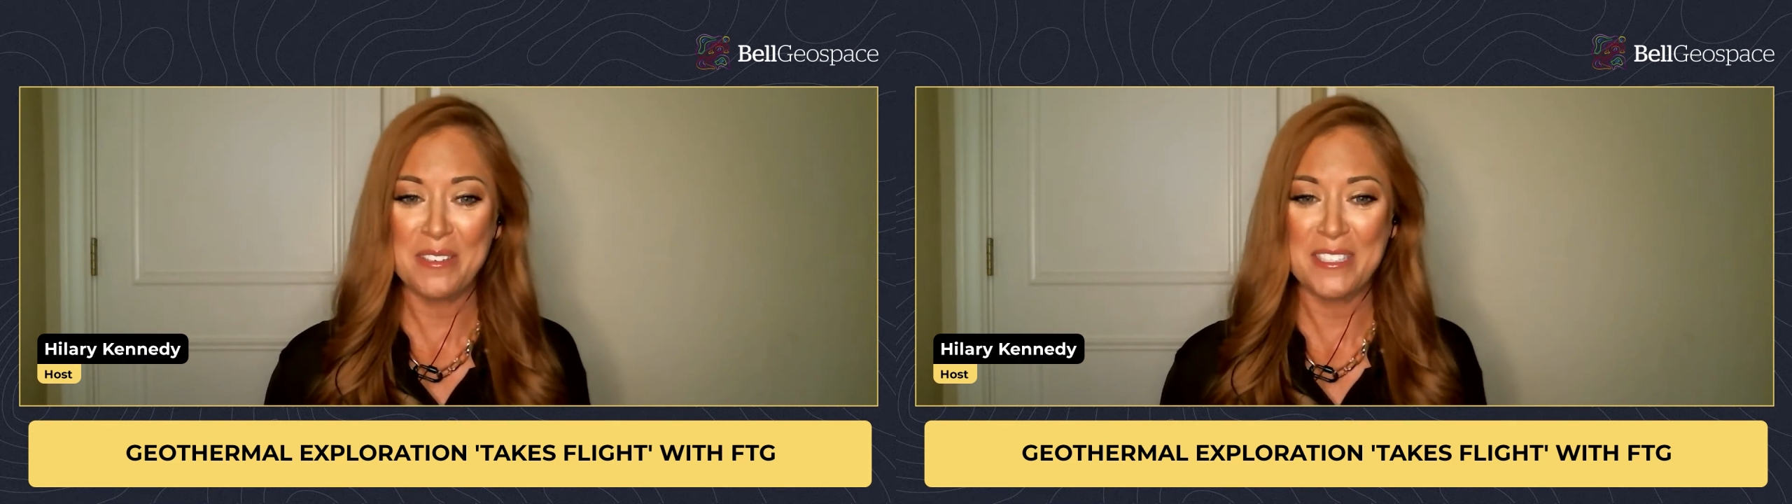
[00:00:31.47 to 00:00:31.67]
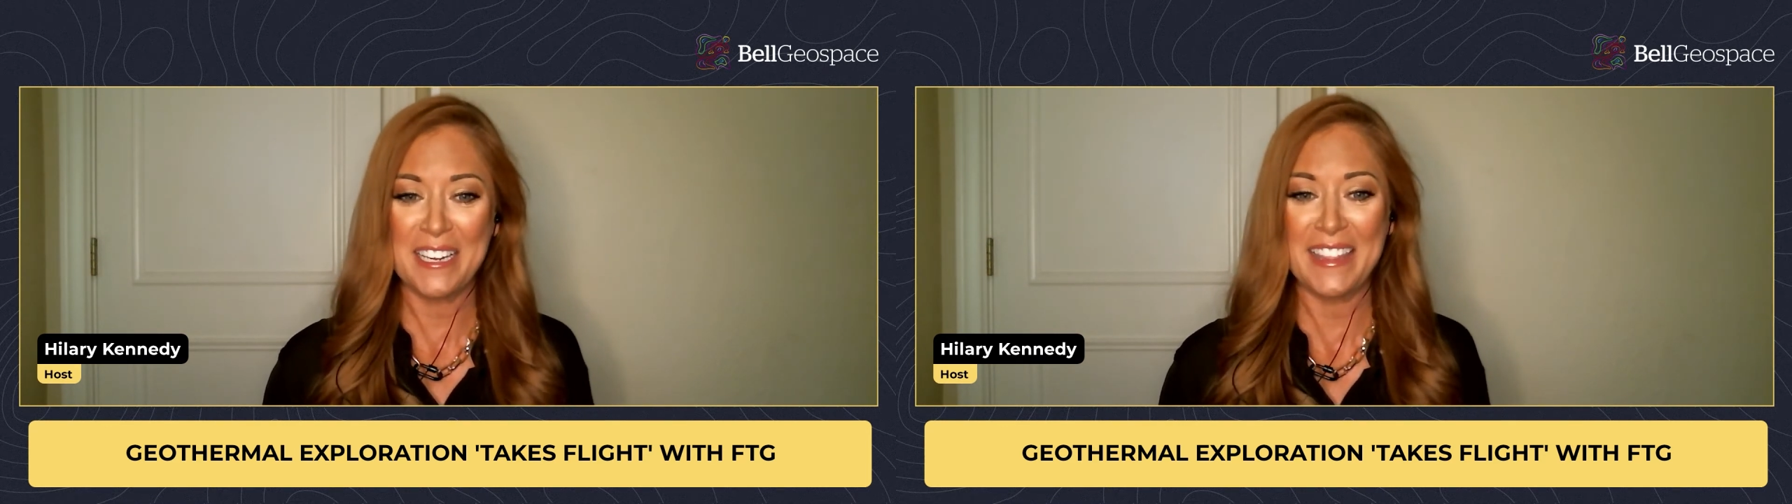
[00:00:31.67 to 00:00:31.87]

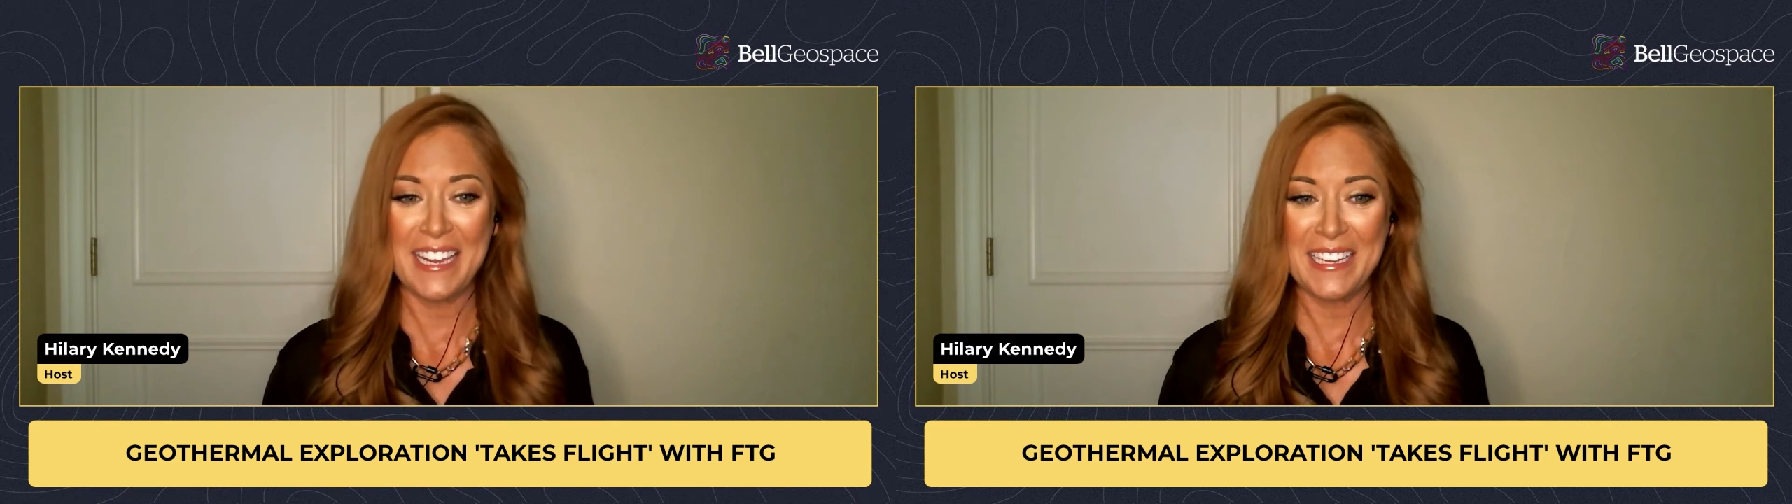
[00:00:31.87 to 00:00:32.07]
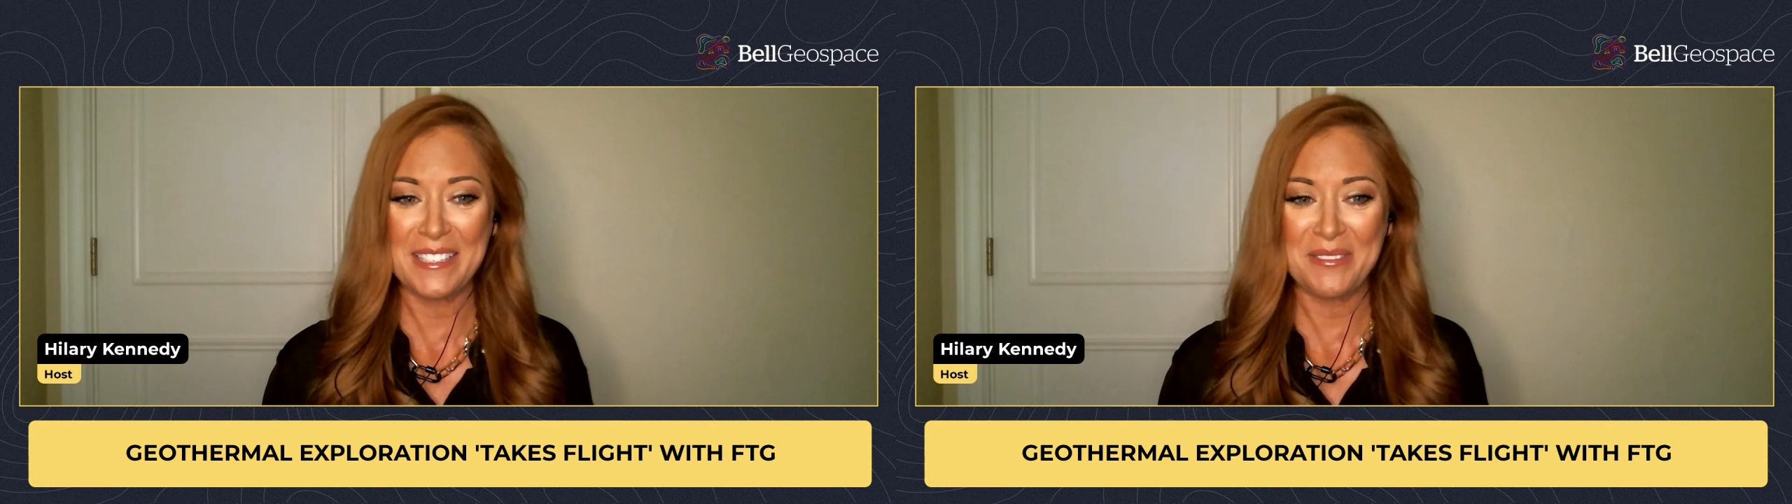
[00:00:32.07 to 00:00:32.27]
which I
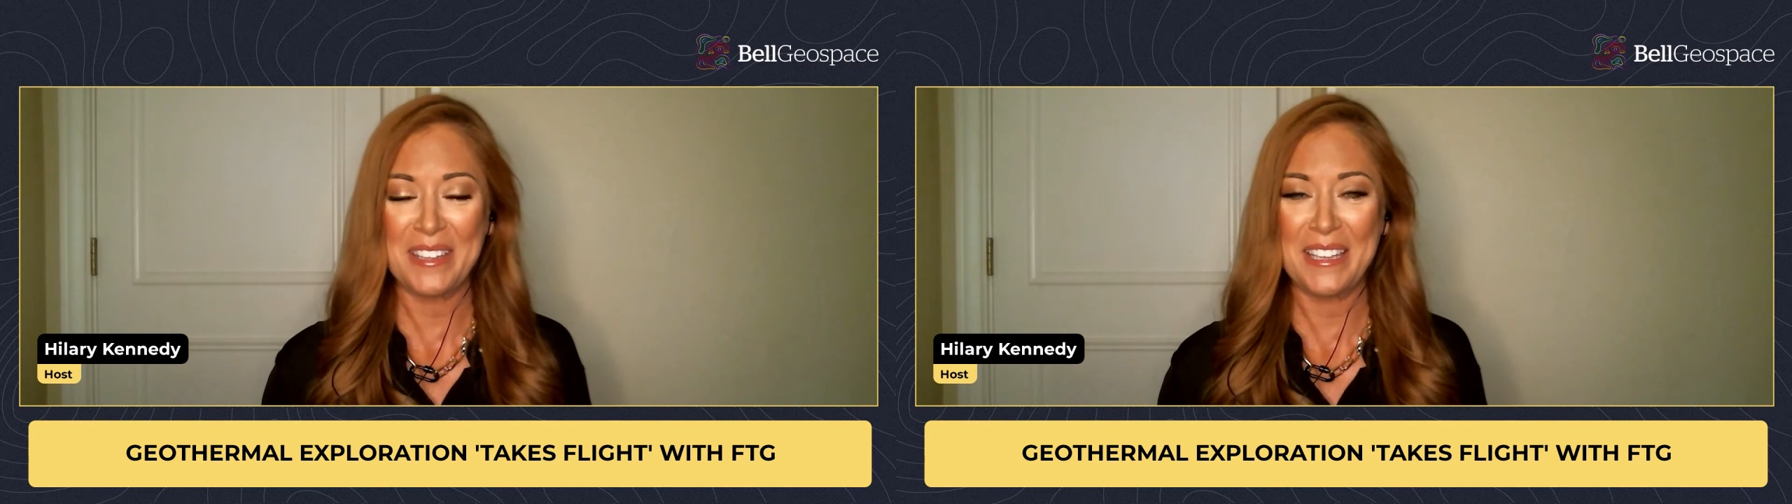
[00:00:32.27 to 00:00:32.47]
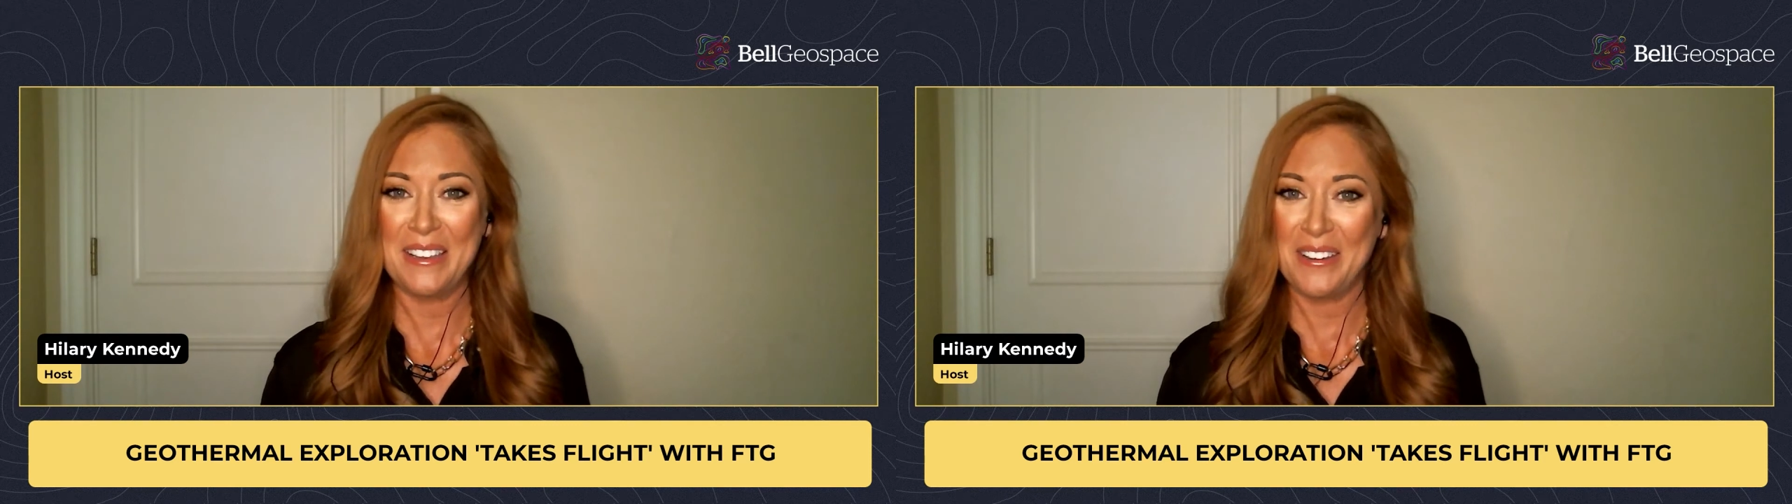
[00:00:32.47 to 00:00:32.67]
think is
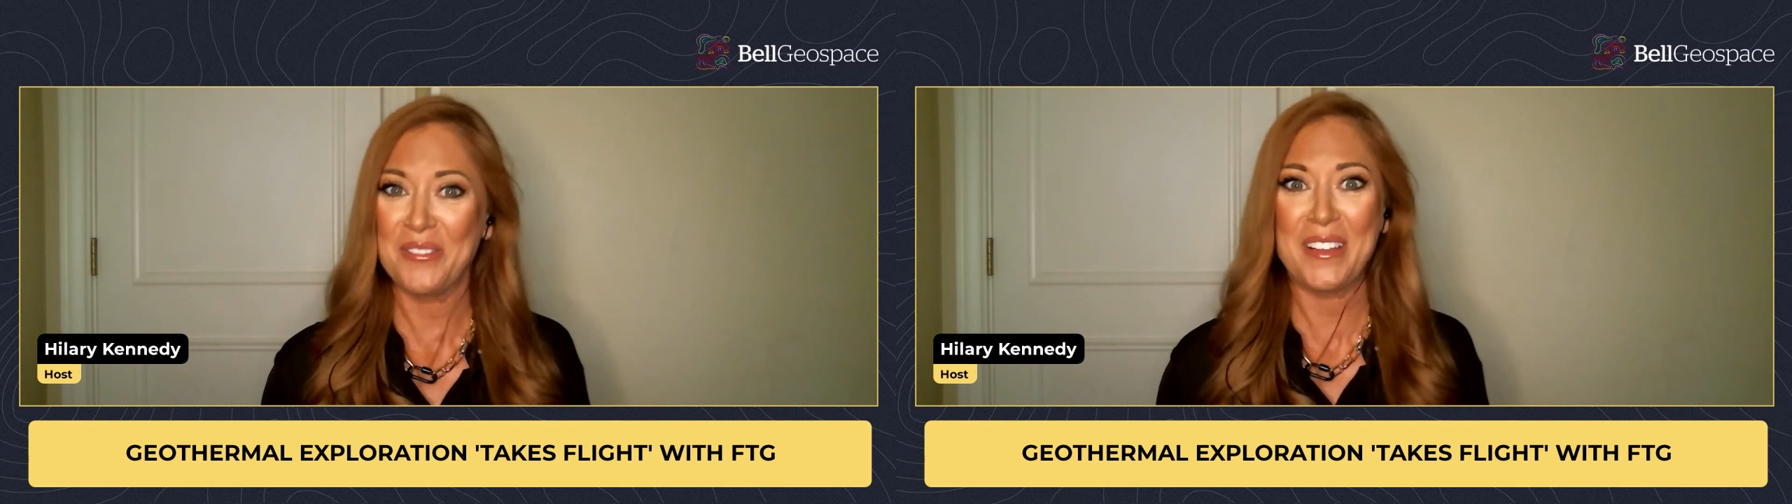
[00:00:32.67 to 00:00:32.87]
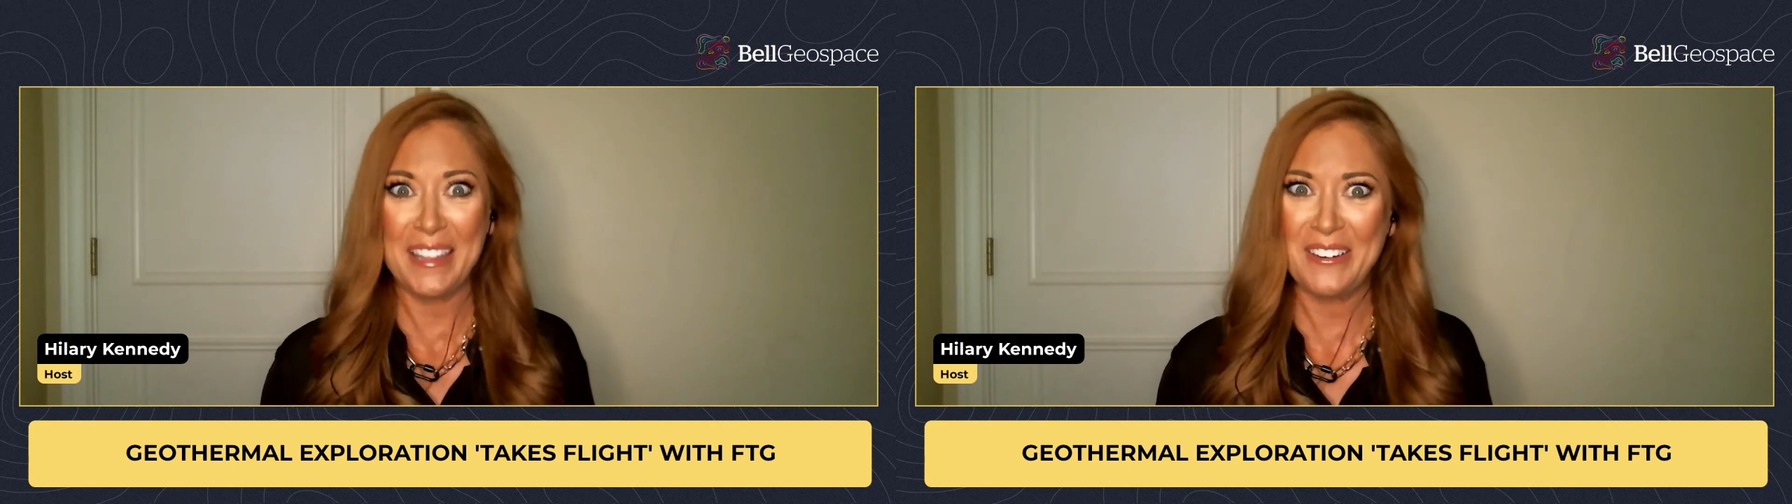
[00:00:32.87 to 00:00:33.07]
really,
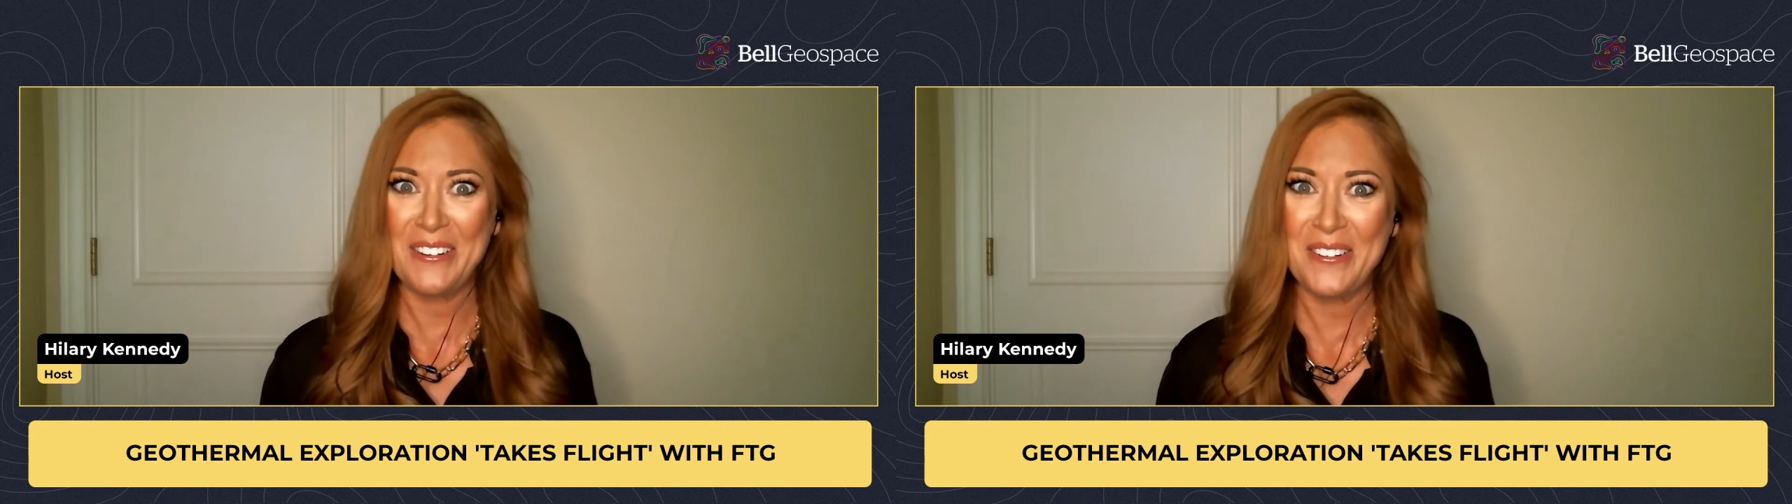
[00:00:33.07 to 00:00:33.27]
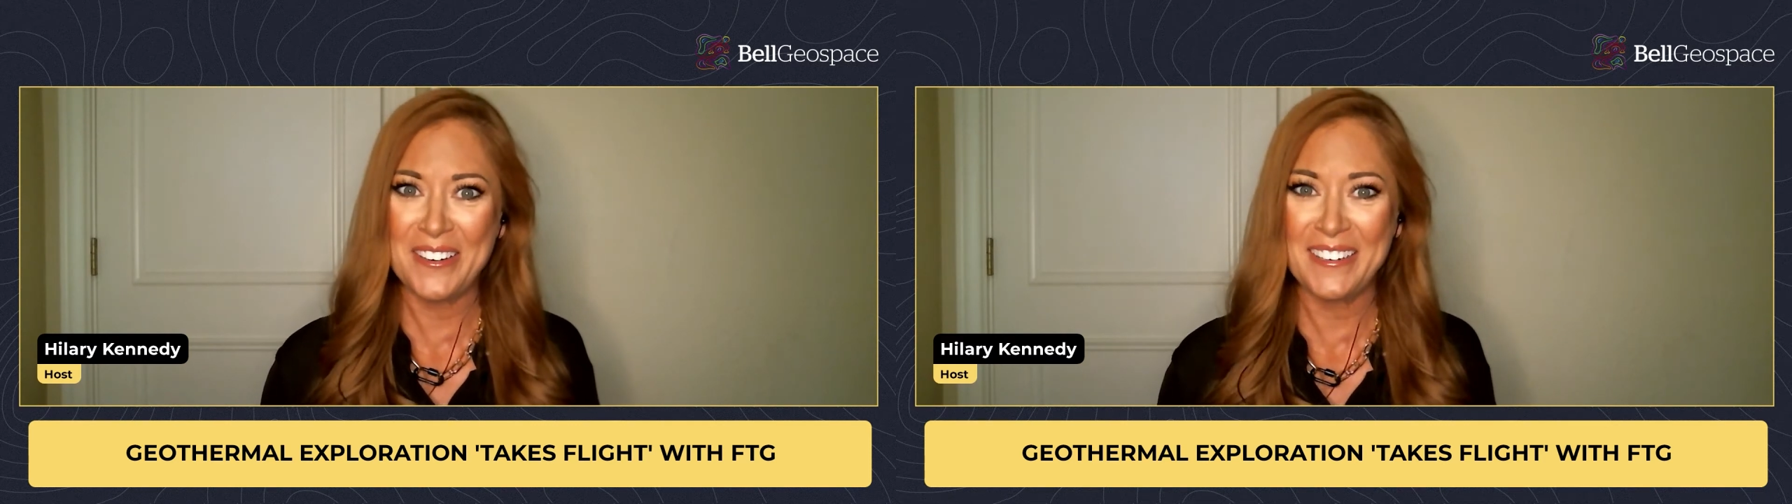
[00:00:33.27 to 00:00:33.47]
really
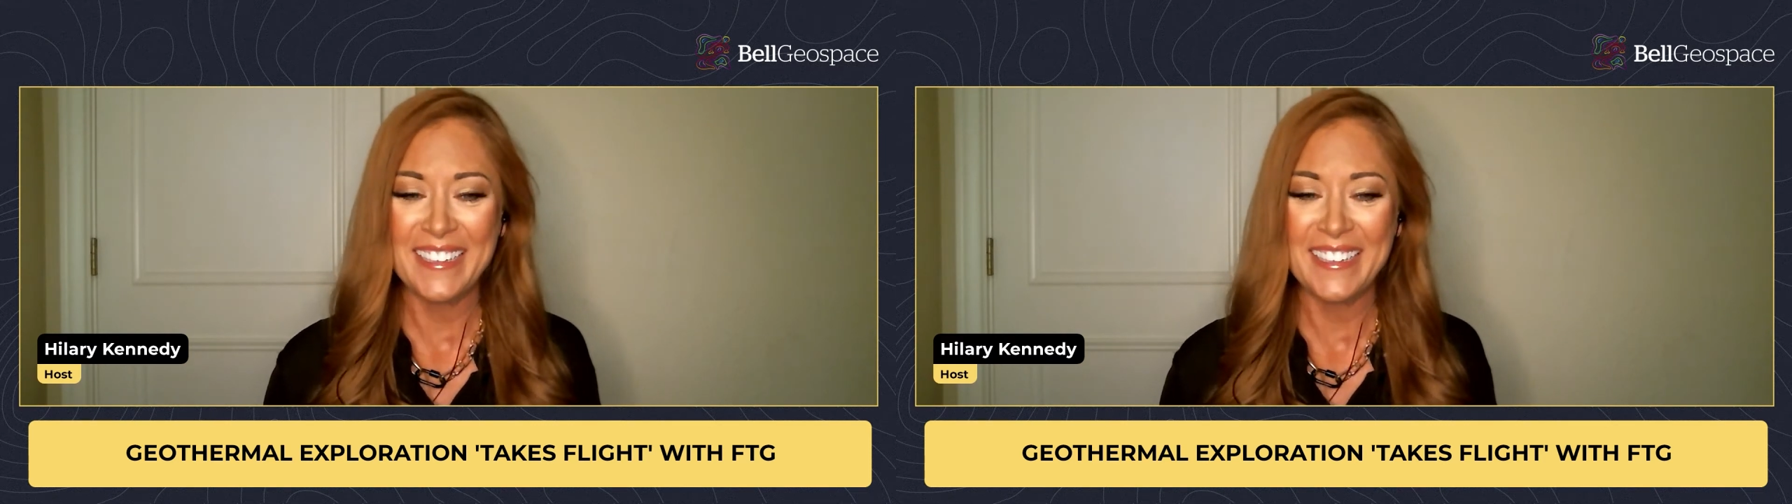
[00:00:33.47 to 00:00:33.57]
cool.